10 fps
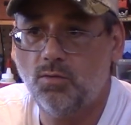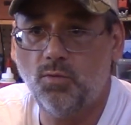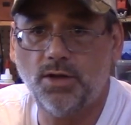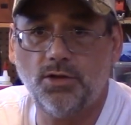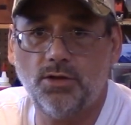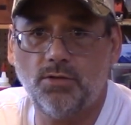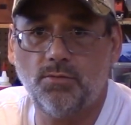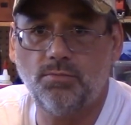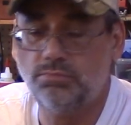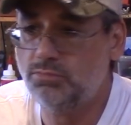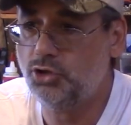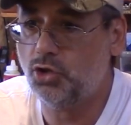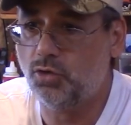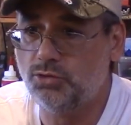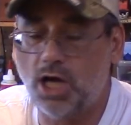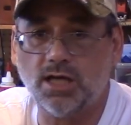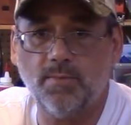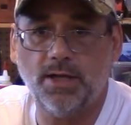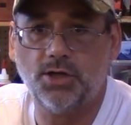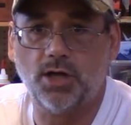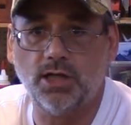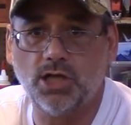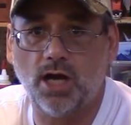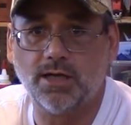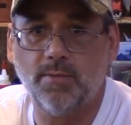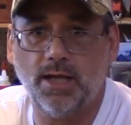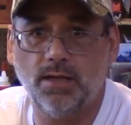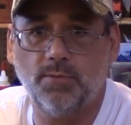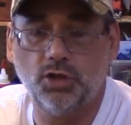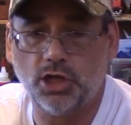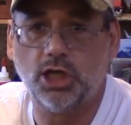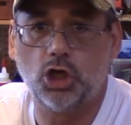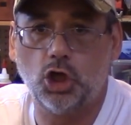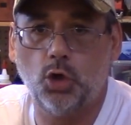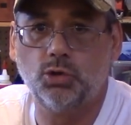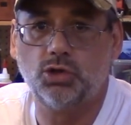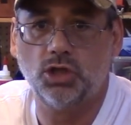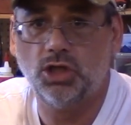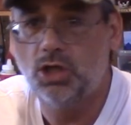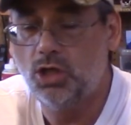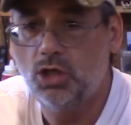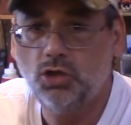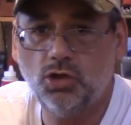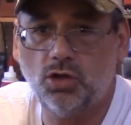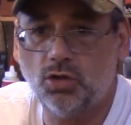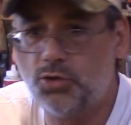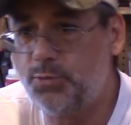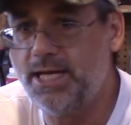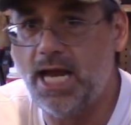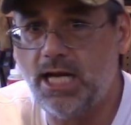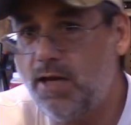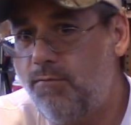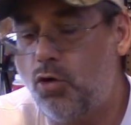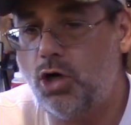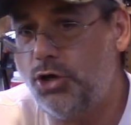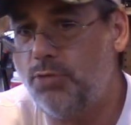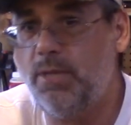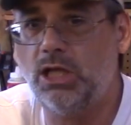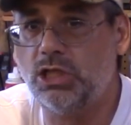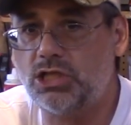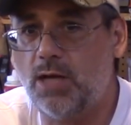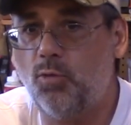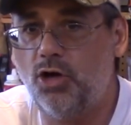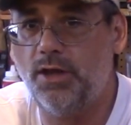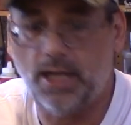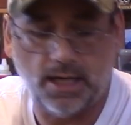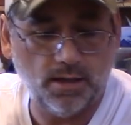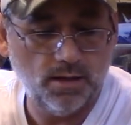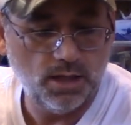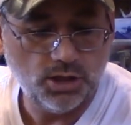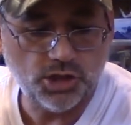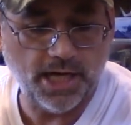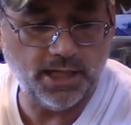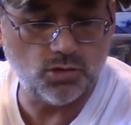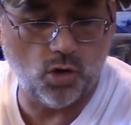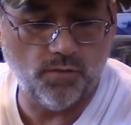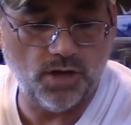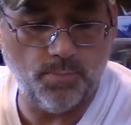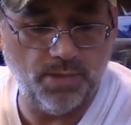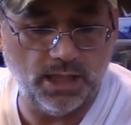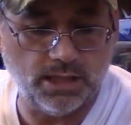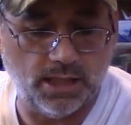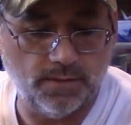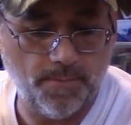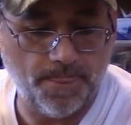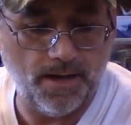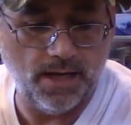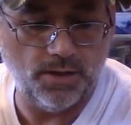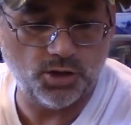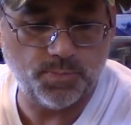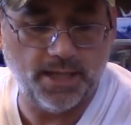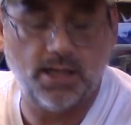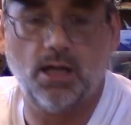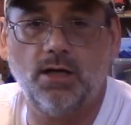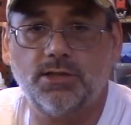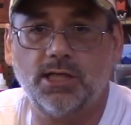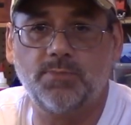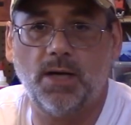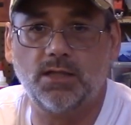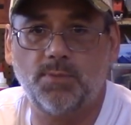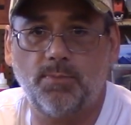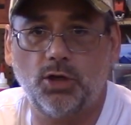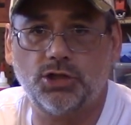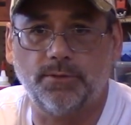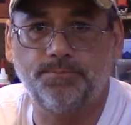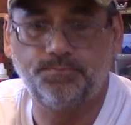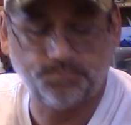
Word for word: whether they're, you know, documented or undocumented, but you're getting close to you know, 380, 400 million, somewhere in there. China's over a billion, and they're spending 106 bucks per person.